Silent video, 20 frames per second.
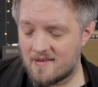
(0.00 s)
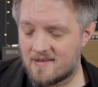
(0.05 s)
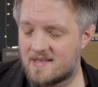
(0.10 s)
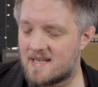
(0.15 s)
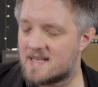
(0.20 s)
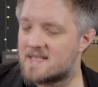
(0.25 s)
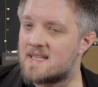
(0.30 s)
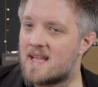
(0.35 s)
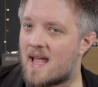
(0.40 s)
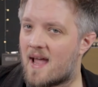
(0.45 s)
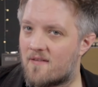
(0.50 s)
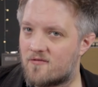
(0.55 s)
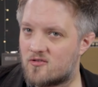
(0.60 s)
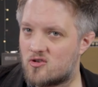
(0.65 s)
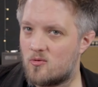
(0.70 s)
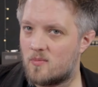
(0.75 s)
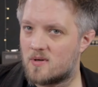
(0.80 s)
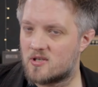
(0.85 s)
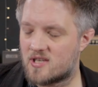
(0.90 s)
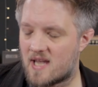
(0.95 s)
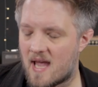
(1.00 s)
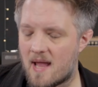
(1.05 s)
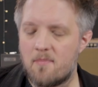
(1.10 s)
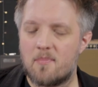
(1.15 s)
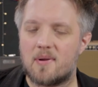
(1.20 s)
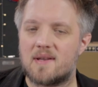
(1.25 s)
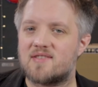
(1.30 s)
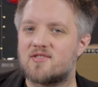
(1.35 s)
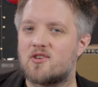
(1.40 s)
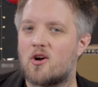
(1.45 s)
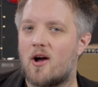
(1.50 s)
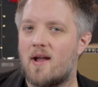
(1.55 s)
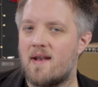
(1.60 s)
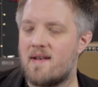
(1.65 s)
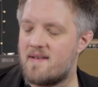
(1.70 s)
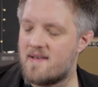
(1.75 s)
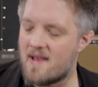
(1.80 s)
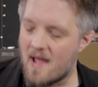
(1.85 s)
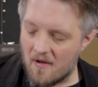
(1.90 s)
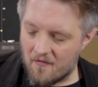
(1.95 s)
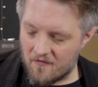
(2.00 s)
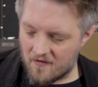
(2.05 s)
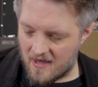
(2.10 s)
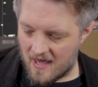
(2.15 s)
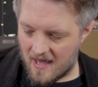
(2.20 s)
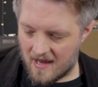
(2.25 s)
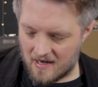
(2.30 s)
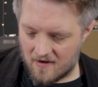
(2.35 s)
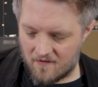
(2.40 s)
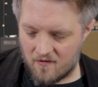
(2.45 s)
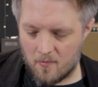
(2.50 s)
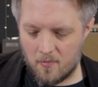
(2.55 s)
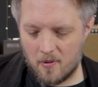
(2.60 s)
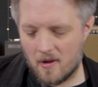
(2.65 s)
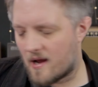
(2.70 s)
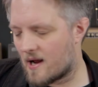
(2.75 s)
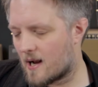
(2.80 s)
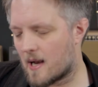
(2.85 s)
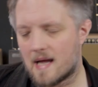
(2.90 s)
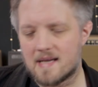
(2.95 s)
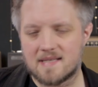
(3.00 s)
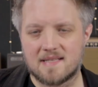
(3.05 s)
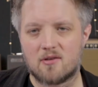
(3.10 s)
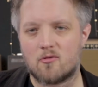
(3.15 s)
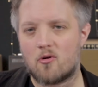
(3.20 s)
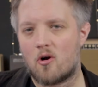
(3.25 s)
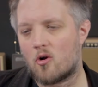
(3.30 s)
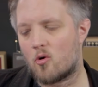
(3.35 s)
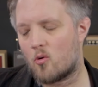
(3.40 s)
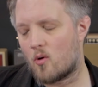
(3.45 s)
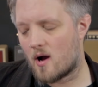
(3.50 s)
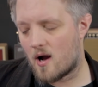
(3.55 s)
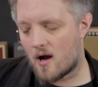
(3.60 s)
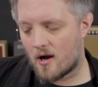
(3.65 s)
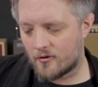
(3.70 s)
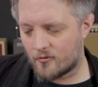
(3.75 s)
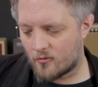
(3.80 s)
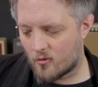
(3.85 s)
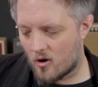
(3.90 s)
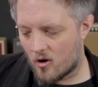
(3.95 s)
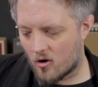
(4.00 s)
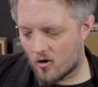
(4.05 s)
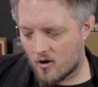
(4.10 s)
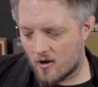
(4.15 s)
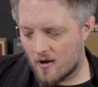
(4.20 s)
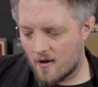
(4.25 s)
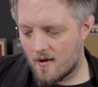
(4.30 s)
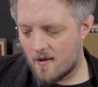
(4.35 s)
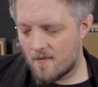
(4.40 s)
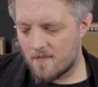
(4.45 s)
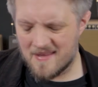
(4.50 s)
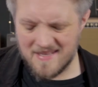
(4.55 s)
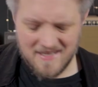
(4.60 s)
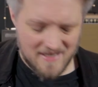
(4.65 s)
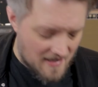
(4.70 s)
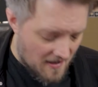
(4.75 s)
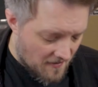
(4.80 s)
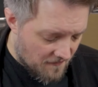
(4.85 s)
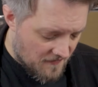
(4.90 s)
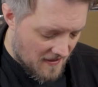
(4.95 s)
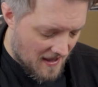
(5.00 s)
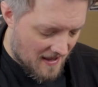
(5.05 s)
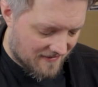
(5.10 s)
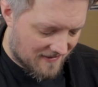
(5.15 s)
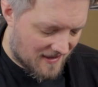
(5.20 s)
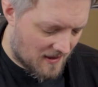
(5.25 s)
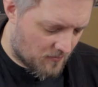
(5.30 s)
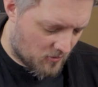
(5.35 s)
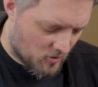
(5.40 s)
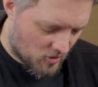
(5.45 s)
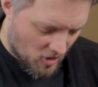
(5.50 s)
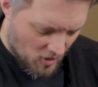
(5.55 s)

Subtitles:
doesn't have too much gain, but it's got enough gain. If you're playing classic rock or hard rock, there's enough there to keep you